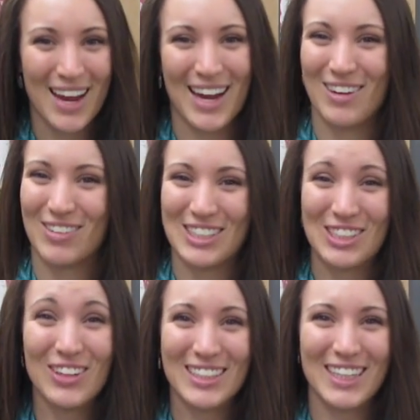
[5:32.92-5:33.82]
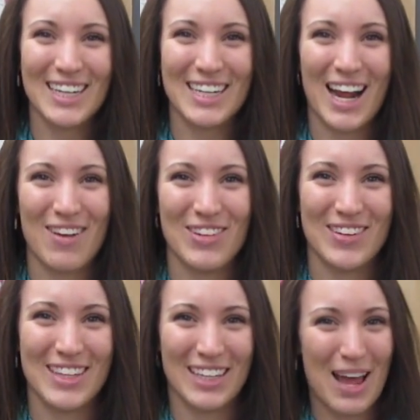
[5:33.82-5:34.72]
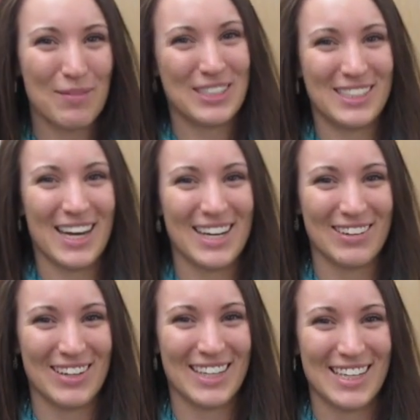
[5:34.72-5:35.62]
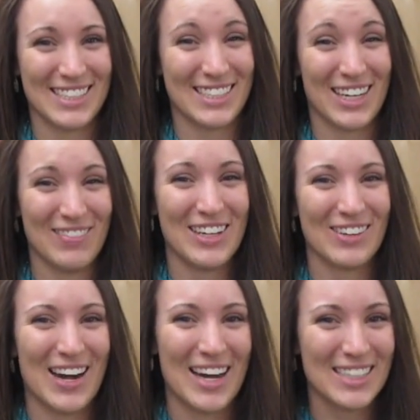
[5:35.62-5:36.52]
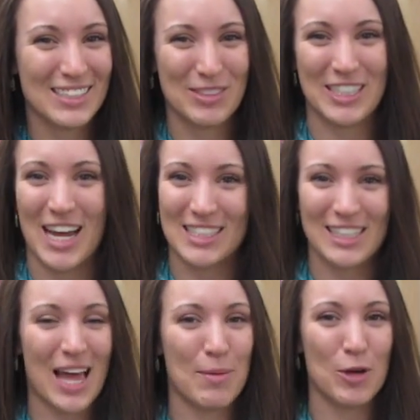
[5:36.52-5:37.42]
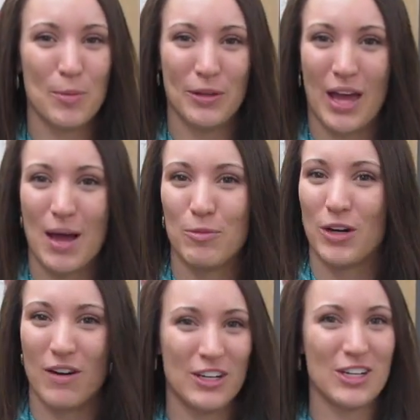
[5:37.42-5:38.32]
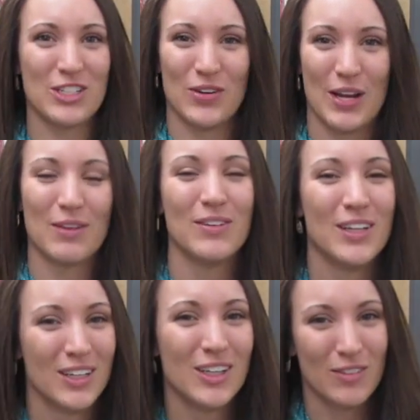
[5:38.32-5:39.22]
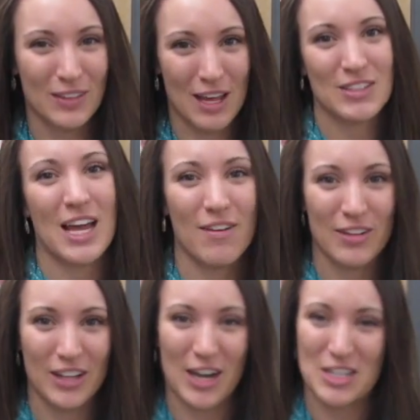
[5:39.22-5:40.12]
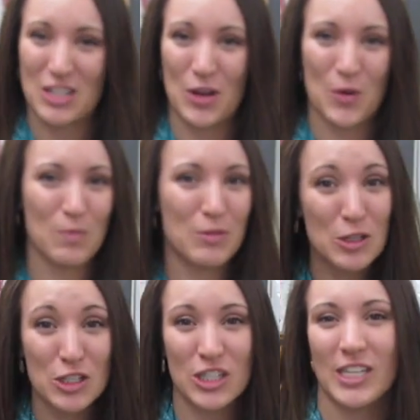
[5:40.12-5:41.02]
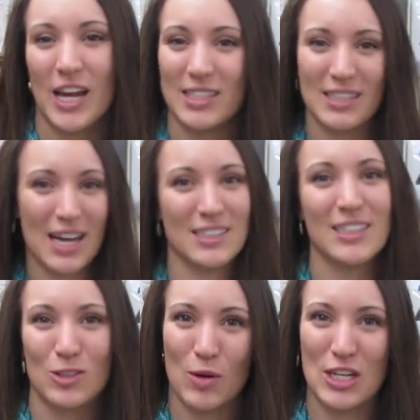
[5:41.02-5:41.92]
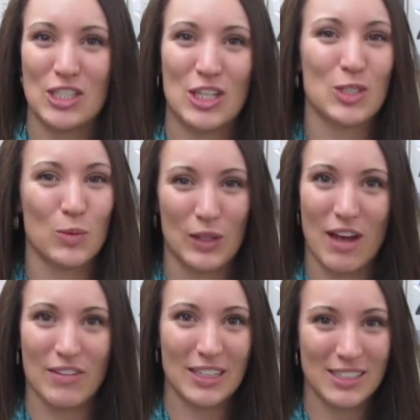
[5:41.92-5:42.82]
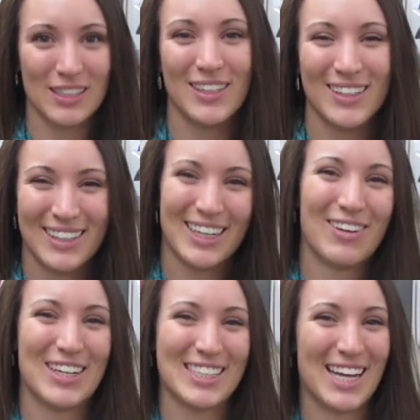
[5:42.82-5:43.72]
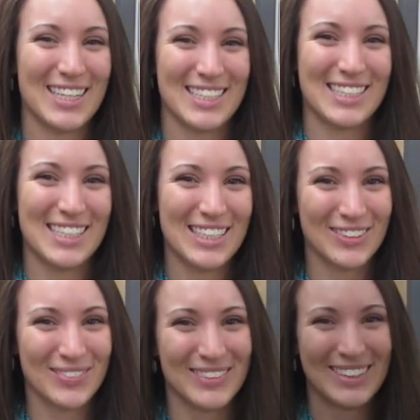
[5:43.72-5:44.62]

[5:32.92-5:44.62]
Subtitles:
And we're so excited to have you in the lab and studying with us. It's going to be great. Didactic lab, open lab, whatever you're doing, we'd love to have you there. So use your TAs, ask us questions, we love it. And we're excited to see you.